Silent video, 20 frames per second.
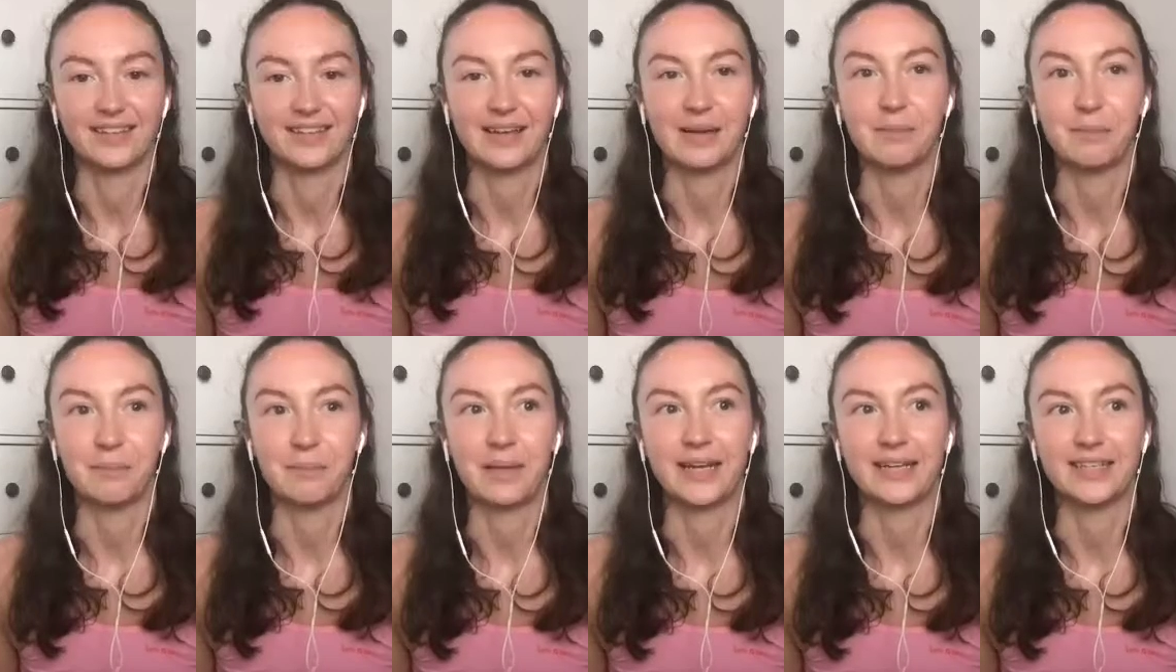it
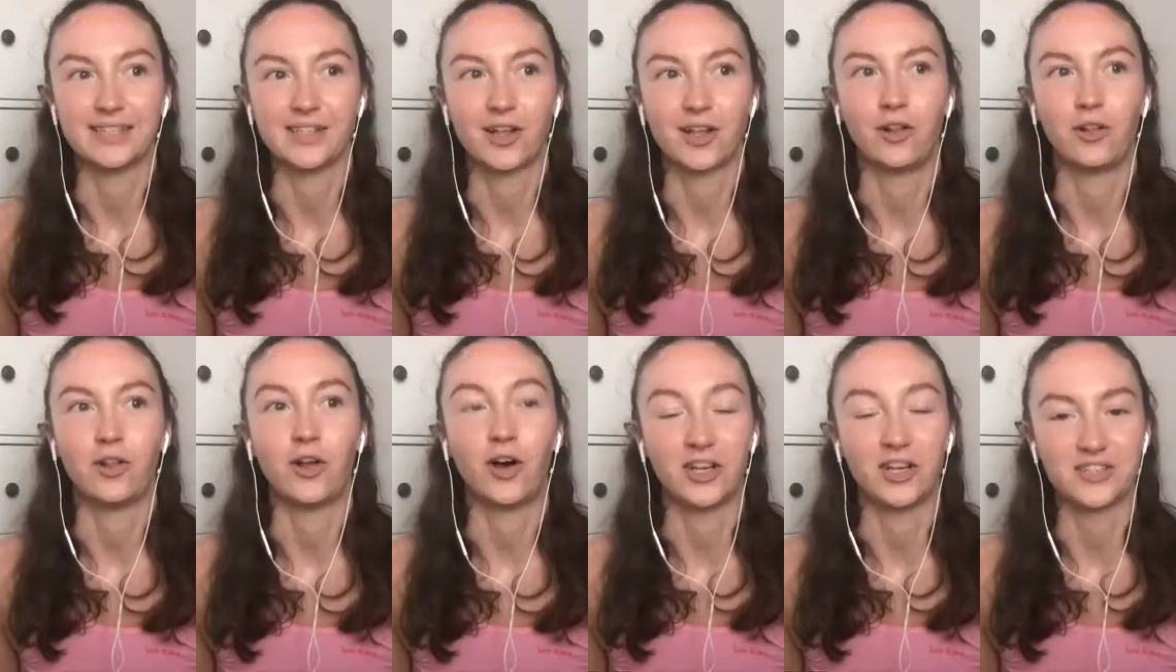made a
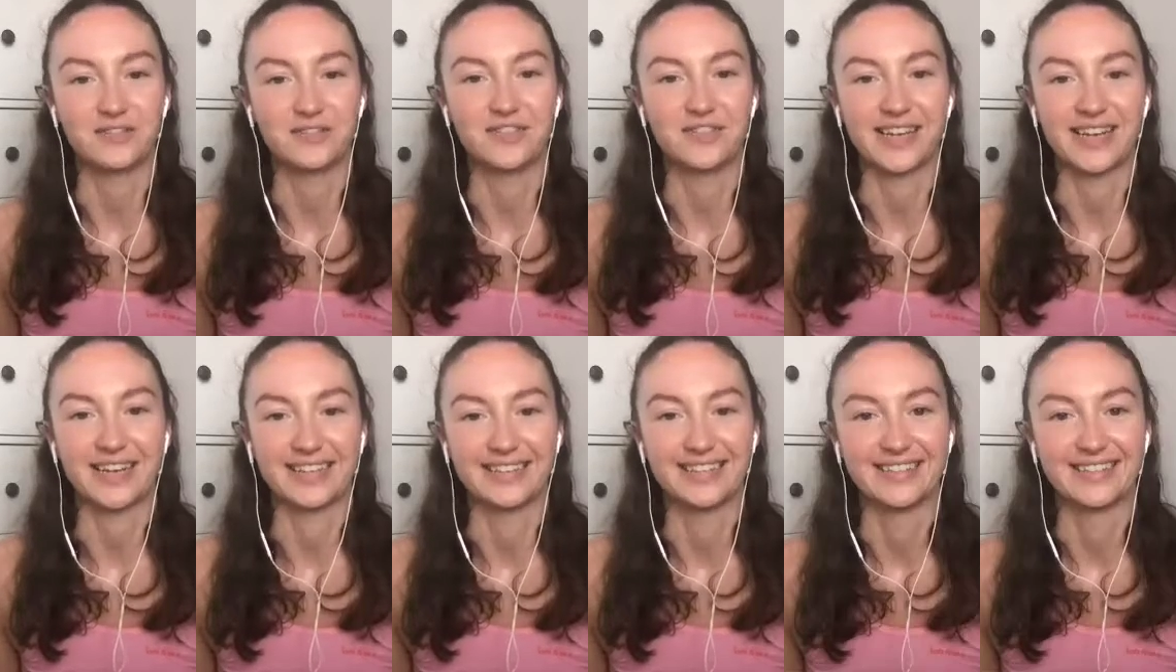lot of
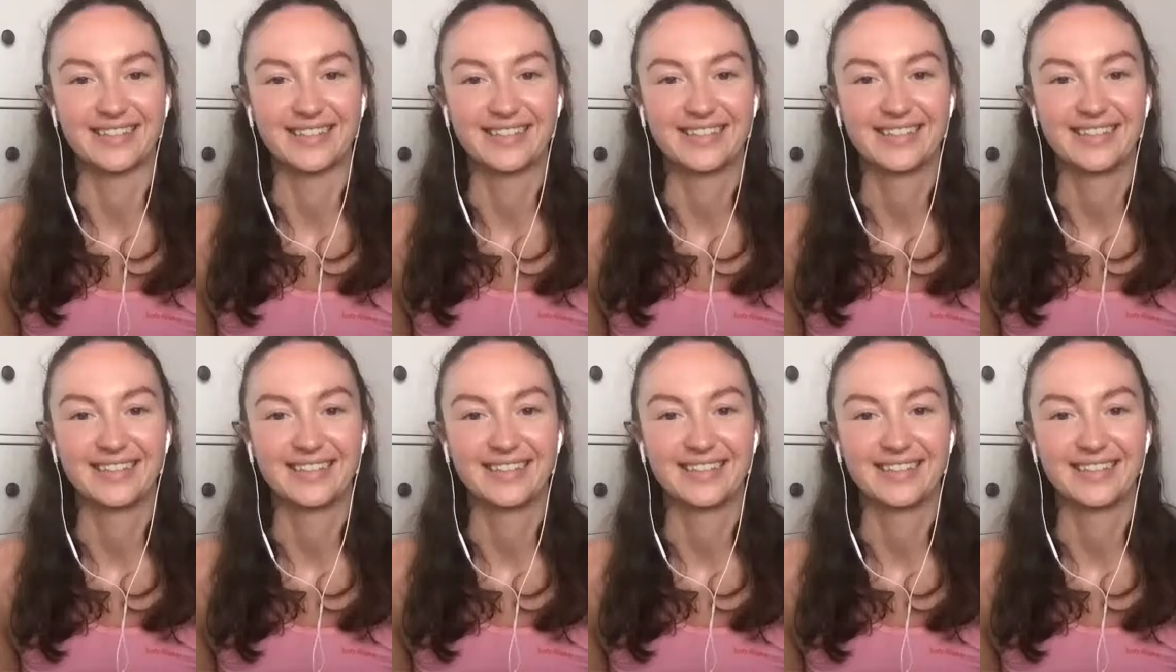sense.